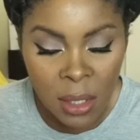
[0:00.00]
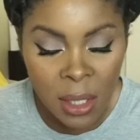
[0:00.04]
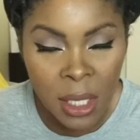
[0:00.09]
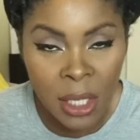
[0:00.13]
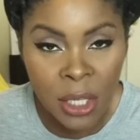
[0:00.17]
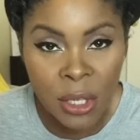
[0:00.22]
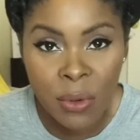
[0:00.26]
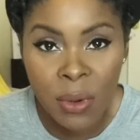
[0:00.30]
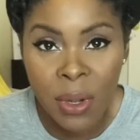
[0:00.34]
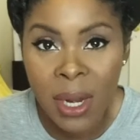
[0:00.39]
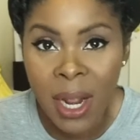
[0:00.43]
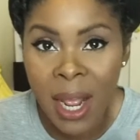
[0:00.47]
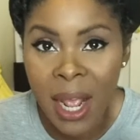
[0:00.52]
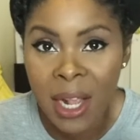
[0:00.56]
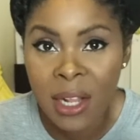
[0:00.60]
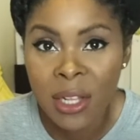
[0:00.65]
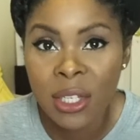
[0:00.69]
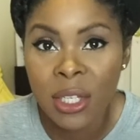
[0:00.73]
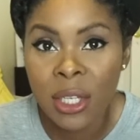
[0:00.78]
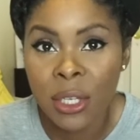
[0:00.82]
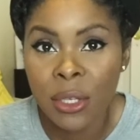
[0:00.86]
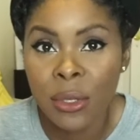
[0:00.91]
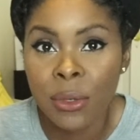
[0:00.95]
And you can
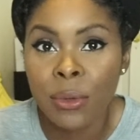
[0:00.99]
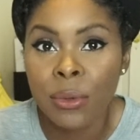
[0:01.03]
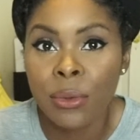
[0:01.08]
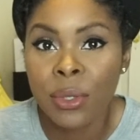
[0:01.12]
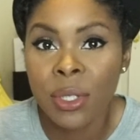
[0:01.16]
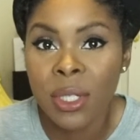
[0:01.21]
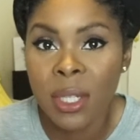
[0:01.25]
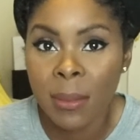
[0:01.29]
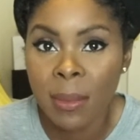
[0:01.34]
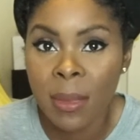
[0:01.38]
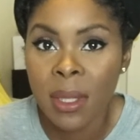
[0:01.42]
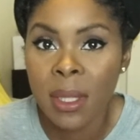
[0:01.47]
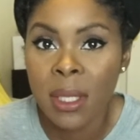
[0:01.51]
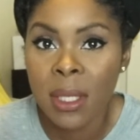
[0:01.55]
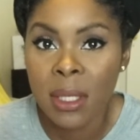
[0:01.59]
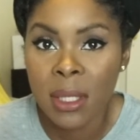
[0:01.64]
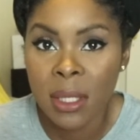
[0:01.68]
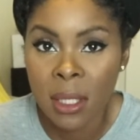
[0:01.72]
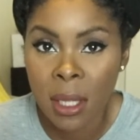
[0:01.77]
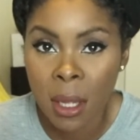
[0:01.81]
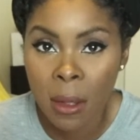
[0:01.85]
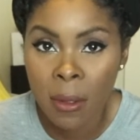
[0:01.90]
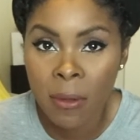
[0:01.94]
actually use some of this
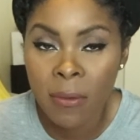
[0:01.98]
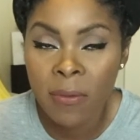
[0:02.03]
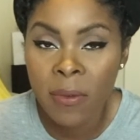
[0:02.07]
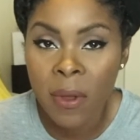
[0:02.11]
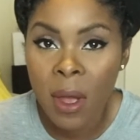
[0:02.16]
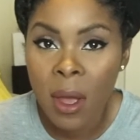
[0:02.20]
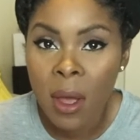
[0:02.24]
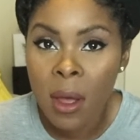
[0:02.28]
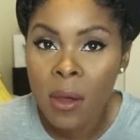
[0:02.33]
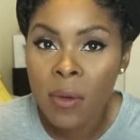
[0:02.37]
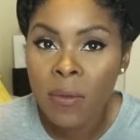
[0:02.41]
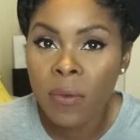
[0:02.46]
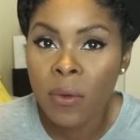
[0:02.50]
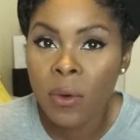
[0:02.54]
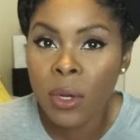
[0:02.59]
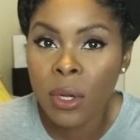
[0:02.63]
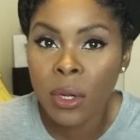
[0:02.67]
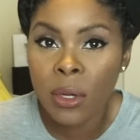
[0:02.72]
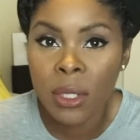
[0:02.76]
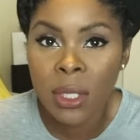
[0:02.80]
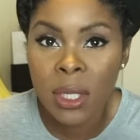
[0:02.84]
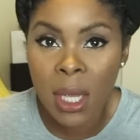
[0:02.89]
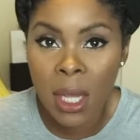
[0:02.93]
stuff for
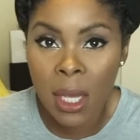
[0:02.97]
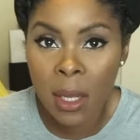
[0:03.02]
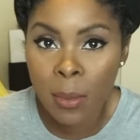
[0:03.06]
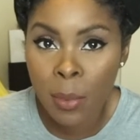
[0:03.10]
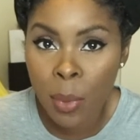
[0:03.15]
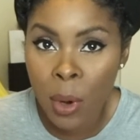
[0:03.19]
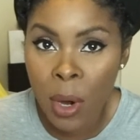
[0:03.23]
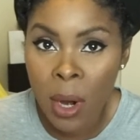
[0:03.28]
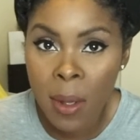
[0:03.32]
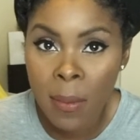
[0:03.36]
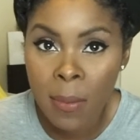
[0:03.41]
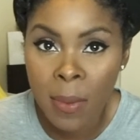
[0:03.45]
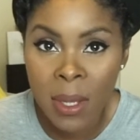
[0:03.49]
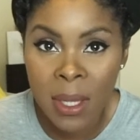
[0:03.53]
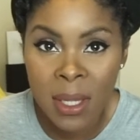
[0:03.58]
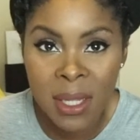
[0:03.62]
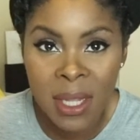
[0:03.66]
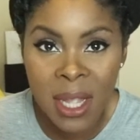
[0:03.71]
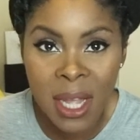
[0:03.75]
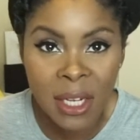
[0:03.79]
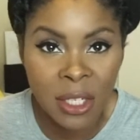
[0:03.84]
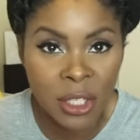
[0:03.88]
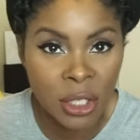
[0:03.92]
your skin prep. It's
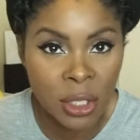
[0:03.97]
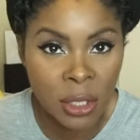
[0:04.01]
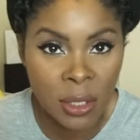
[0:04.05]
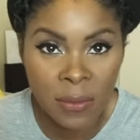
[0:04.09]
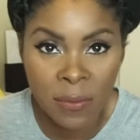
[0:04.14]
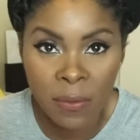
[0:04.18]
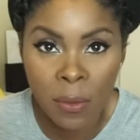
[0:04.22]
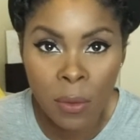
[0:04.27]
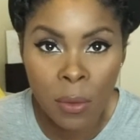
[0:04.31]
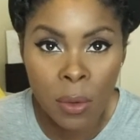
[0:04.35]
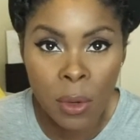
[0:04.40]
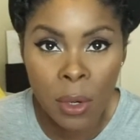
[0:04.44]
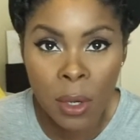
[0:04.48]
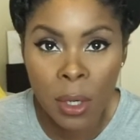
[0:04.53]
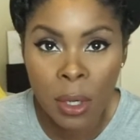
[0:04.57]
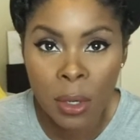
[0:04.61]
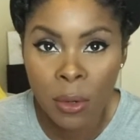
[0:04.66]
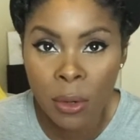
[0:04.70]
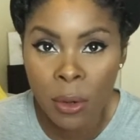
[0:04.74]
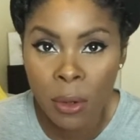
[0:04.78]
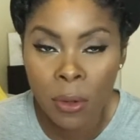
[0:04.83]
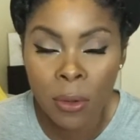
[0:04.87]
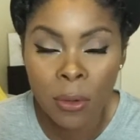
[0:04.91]
not just for, you
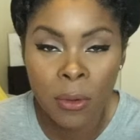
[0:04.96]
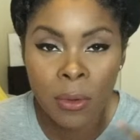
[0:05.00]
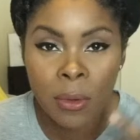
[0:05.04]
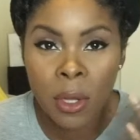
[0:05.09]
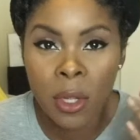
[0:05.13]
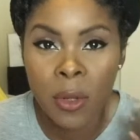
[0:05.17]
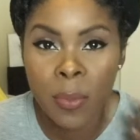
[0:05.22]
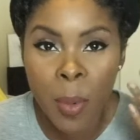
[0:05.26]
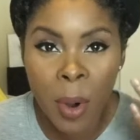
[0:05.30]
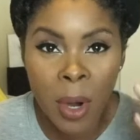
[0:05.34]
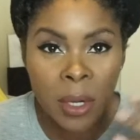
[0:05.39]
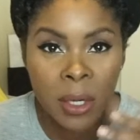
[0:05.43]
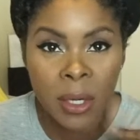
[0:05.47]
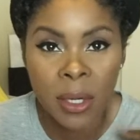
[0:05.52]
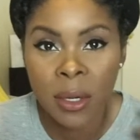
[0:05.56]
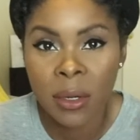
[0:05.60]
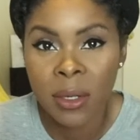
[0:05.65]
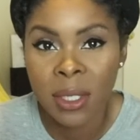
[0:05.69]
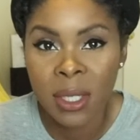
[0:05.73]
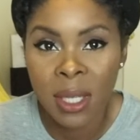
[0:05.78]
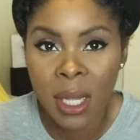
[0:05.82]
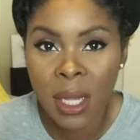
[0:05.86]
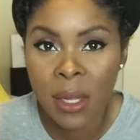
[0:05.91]
know, as part of your
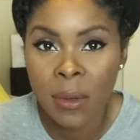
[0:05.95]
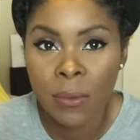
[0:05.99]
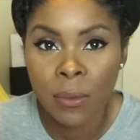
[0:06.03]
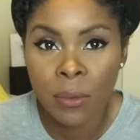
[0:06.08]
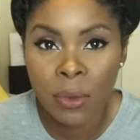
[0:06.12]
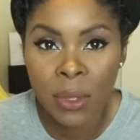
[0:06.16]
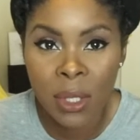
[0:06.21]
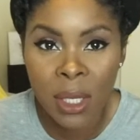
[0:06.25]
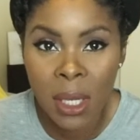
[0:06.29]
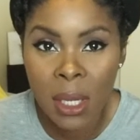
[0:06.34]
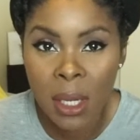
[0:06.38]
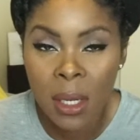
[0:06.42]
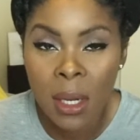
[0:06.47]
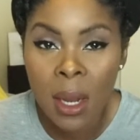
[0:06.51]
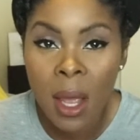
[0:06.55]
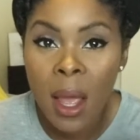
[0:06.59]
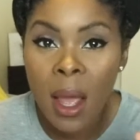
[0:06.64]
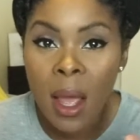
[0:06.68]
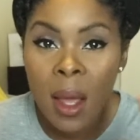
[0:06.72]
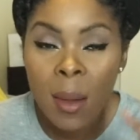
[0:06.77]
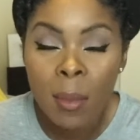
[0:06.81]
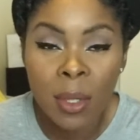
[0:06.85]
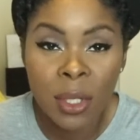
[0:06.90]
skin routine,
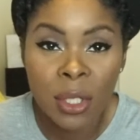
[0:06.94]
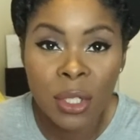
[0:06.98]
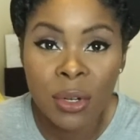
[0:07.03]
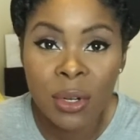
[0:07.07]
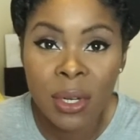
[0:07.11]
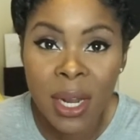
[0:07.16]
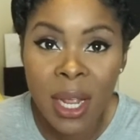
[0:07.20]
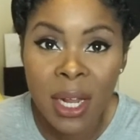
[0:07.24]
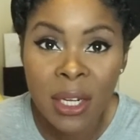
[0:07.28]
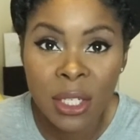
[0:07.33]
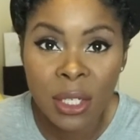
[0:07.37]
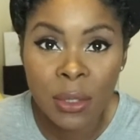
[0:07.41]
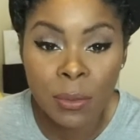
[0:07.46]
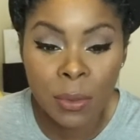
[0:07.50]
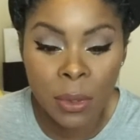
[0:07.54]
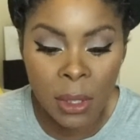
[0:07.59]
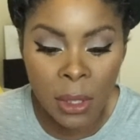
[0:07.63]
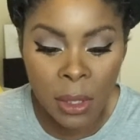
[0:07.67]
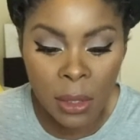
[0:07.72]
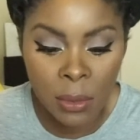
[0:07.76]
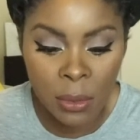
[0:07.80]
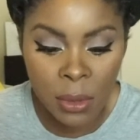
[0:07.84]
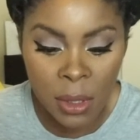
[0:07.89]
but you can actually
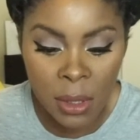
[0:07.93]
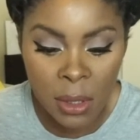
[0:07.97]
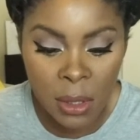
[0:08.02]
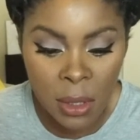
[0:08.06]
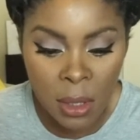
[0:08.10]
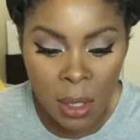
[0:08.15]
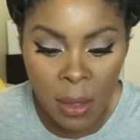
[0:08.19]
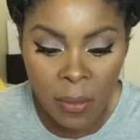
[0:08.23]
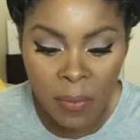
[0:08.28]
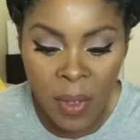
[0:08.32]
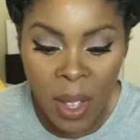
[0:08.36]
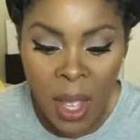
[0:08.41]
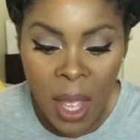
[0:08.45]
really use this stuff.